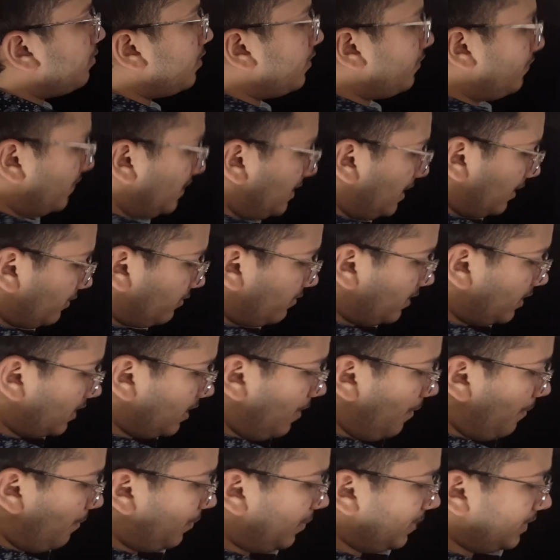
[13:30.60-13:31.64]
of
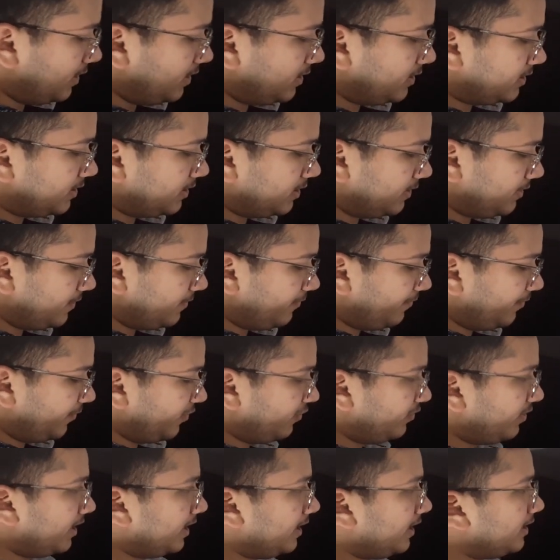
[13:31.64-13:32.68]
electric impulse,
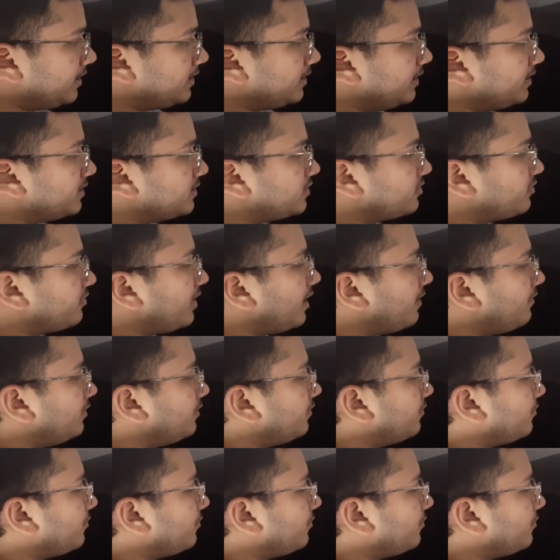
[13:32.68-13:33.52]
it has traveled